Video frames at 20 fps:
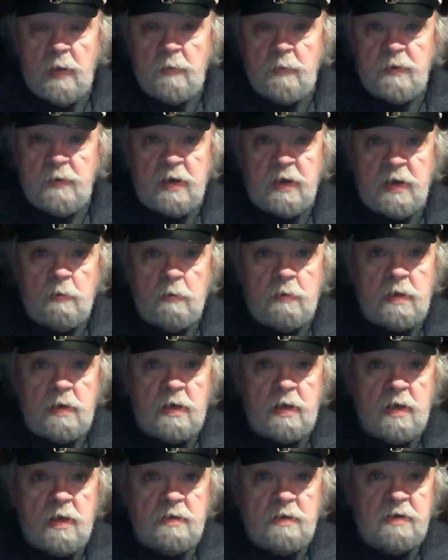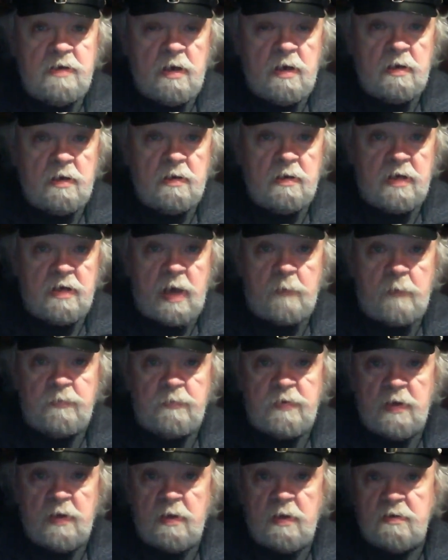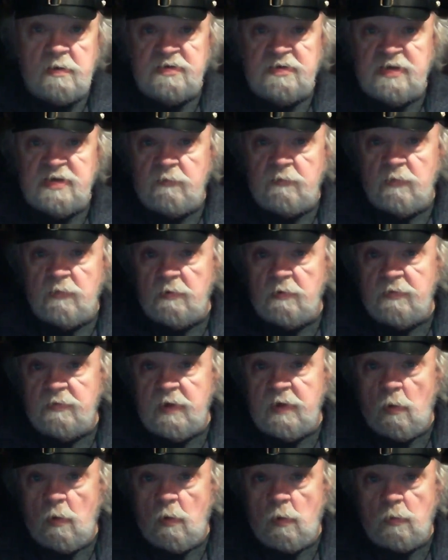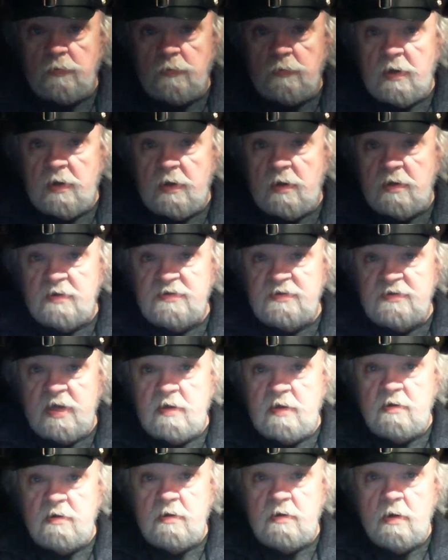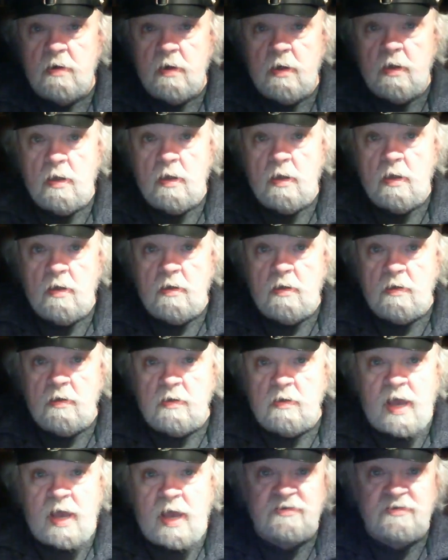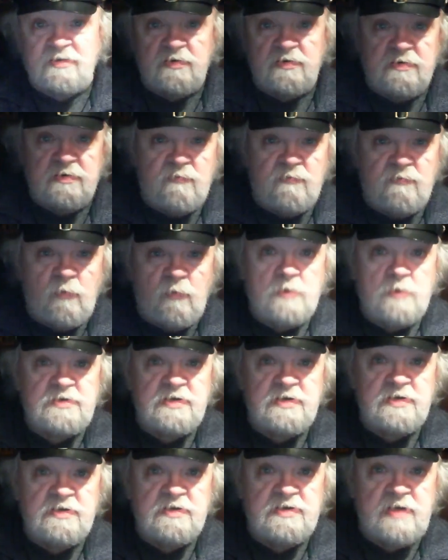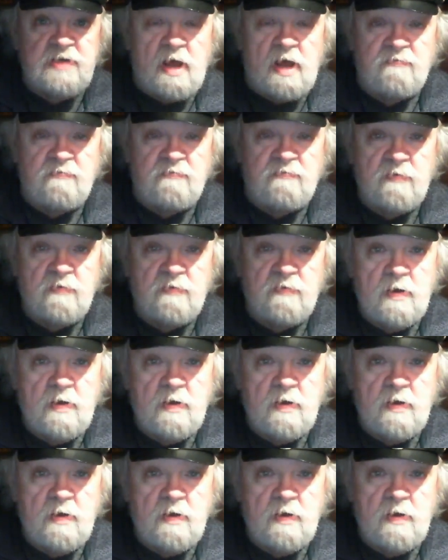Gary, he had kept several of the old tin castles and forts and stuff